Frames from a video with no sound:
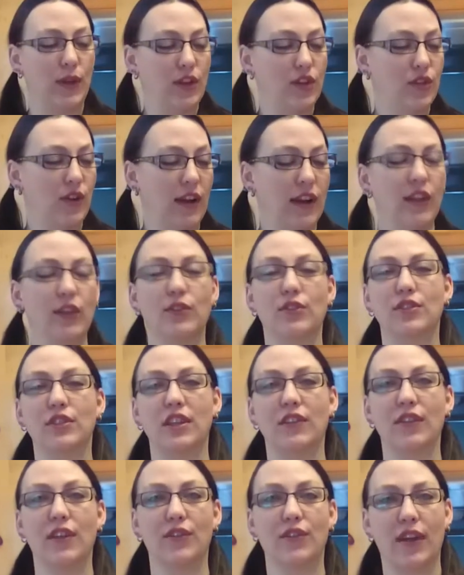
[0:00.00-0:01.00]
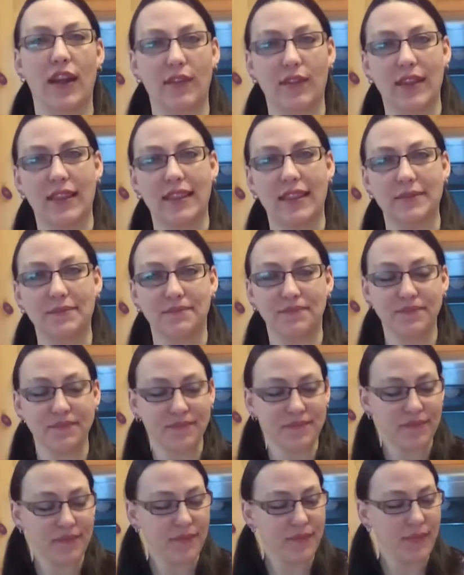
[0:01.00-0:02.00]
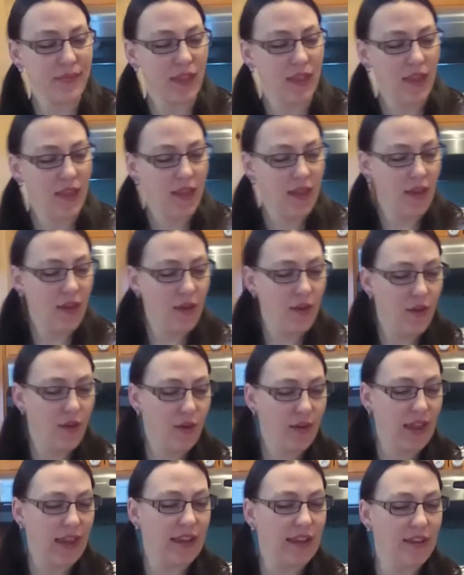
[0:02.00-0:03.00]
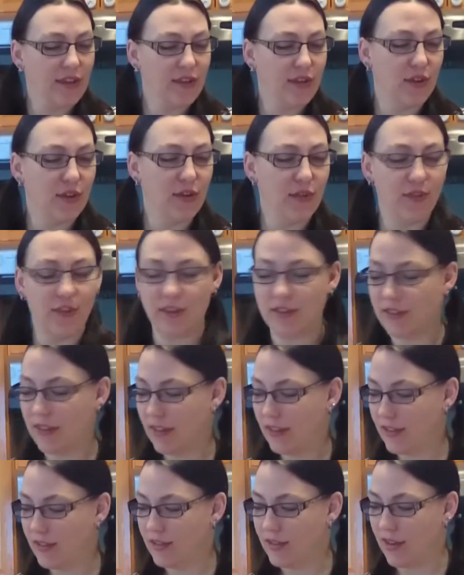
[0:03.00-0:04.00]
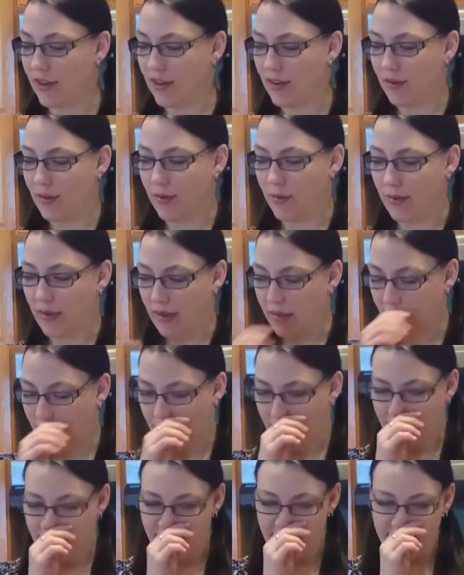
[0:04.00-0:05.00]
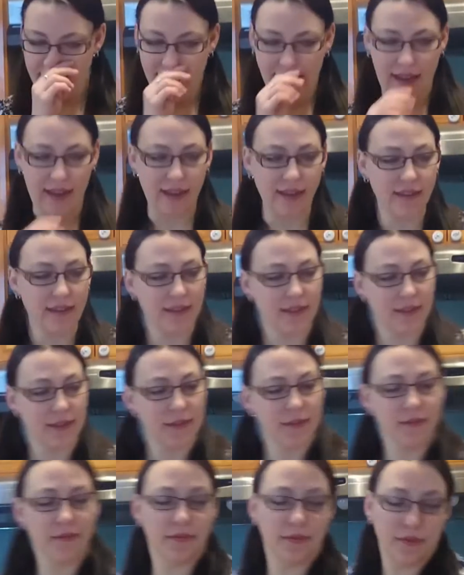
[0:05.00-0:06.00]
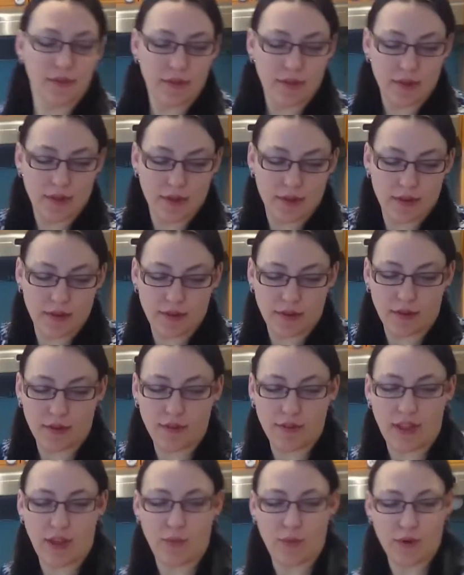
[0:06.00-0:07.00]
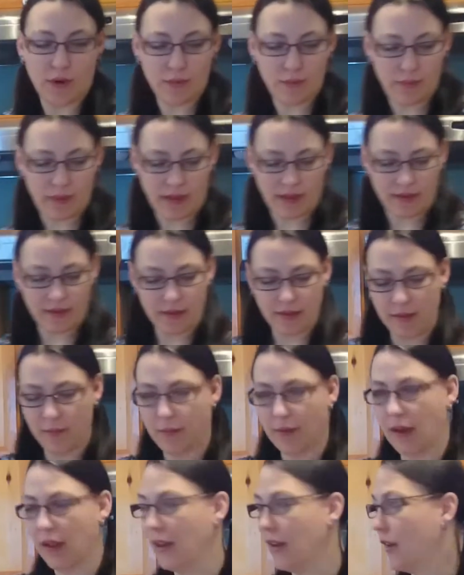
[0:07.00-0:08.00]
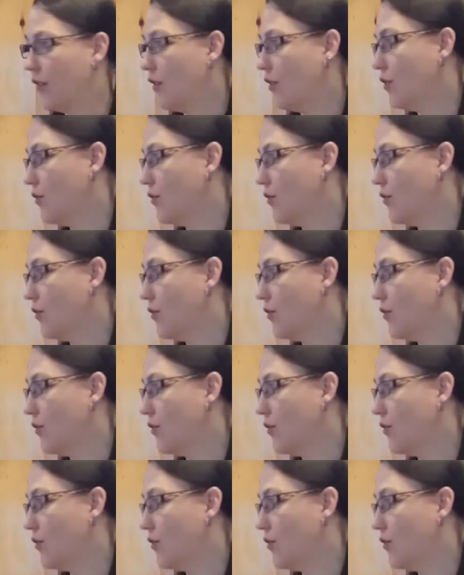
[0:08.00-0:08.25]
we try to use stevia for everything. Okay, so first I'm going to start with 6 eggs. So they were beaten, but I'm going to